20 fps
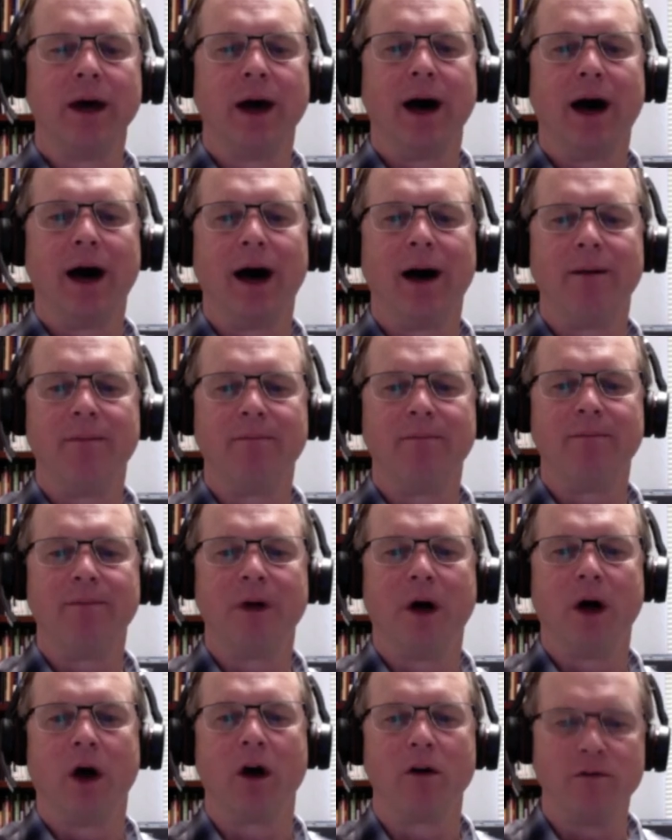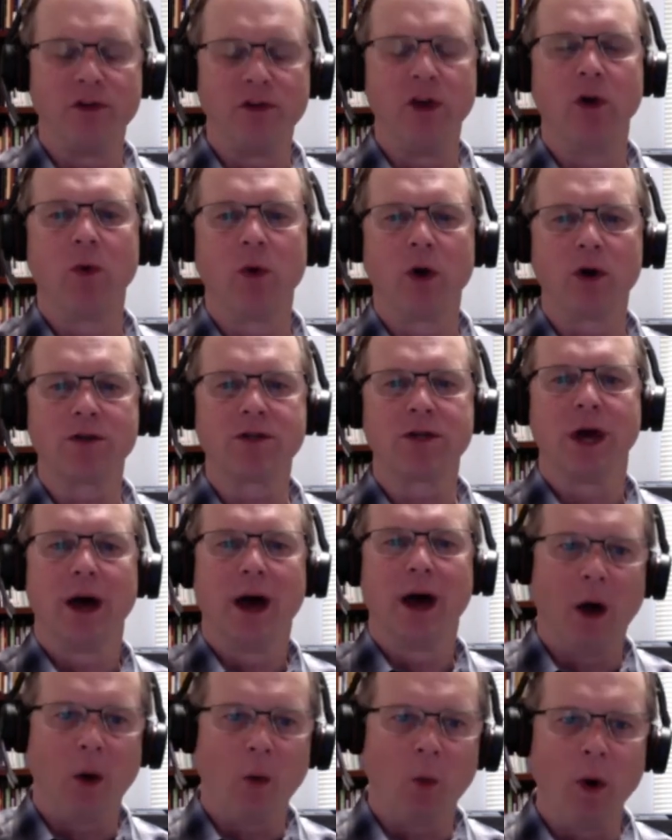our viewers
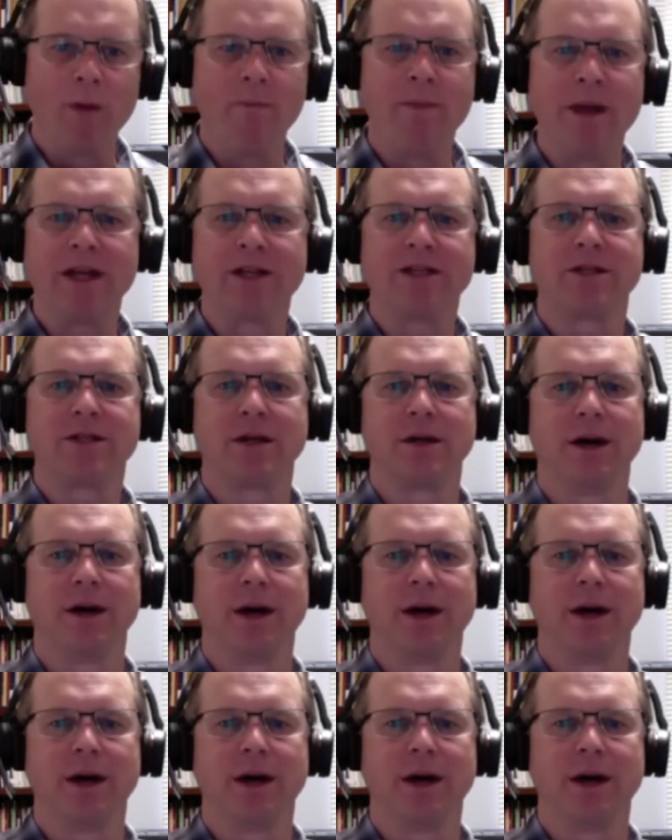a 1 minute's